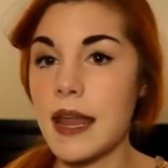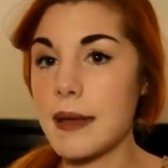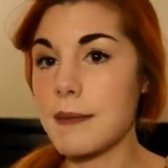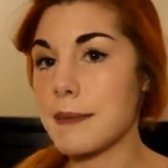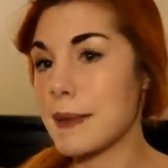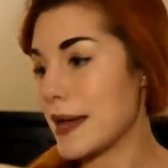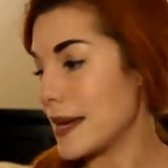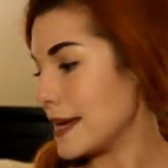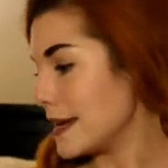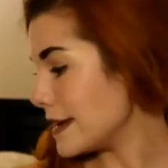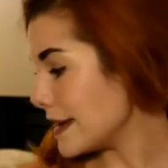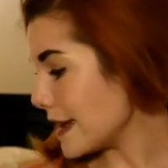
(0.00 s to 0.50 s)

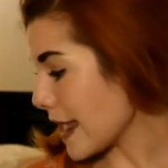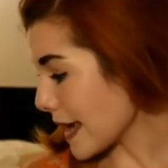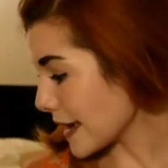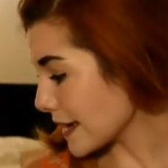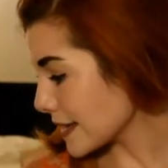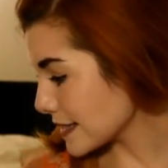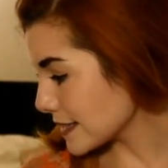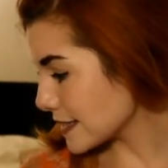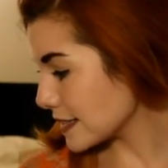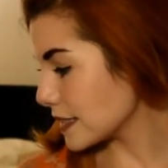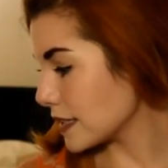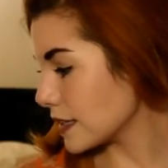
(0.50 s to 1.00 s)
My
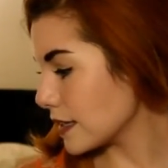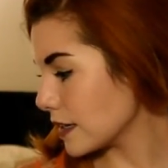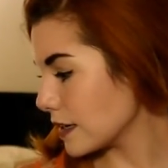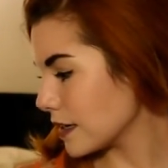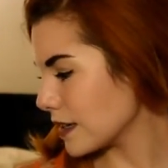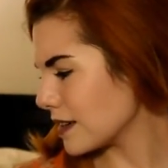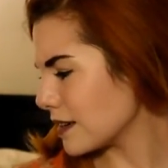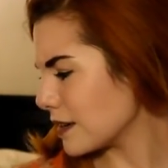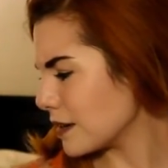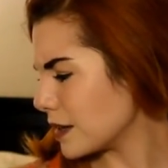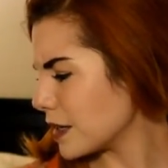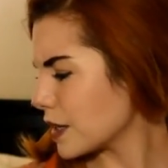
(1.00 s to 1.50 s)
next
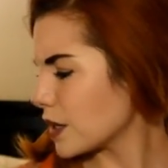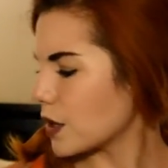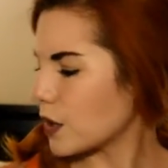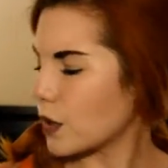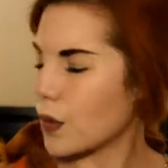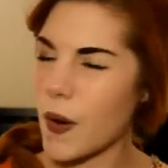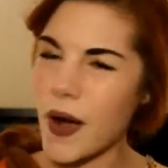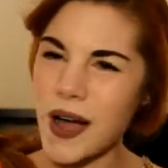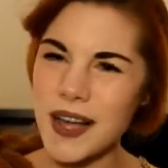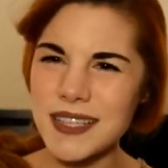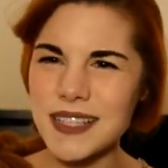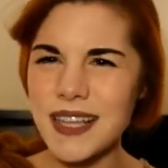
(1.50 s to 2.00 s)

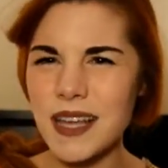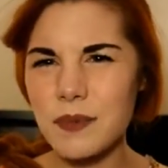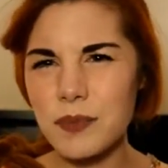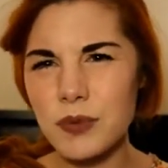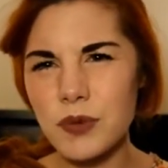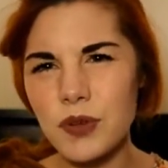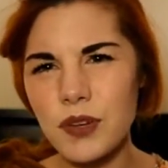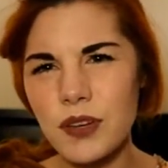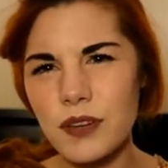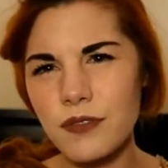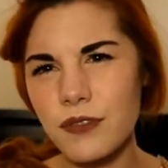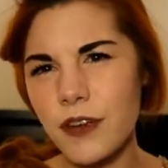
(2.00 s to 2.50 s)

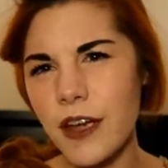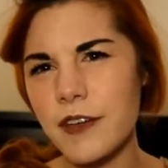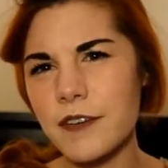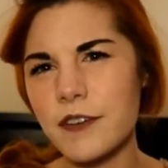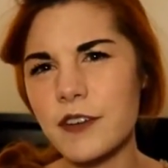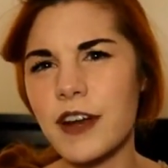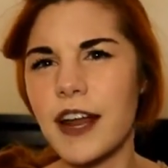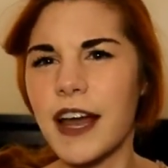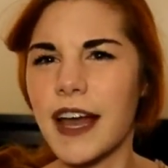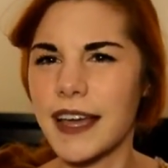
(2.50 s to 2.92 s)
quasi-beauty favorite,